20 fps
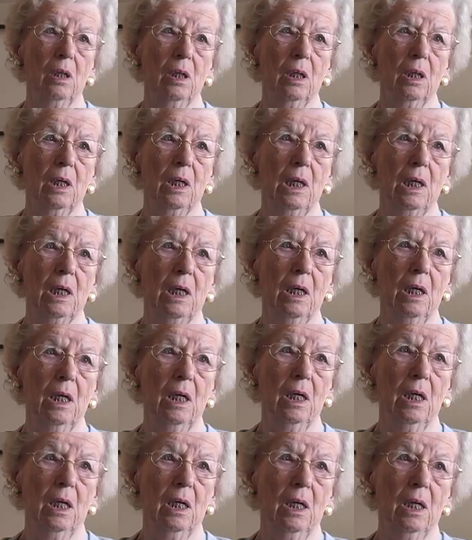the
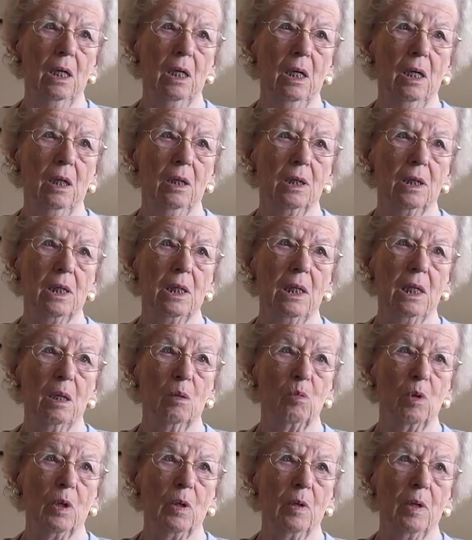
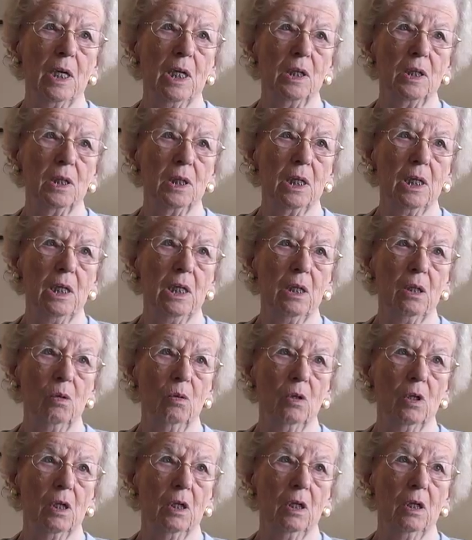CWAC
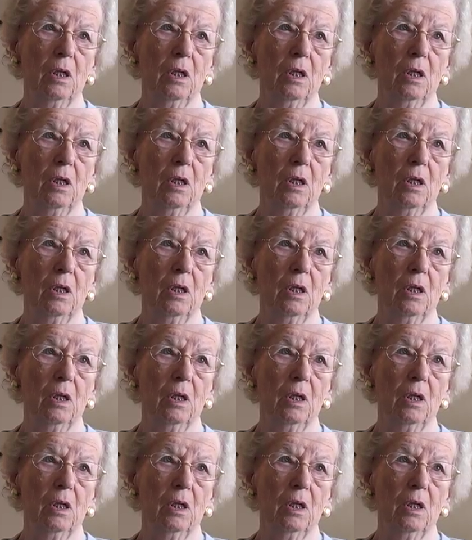unit.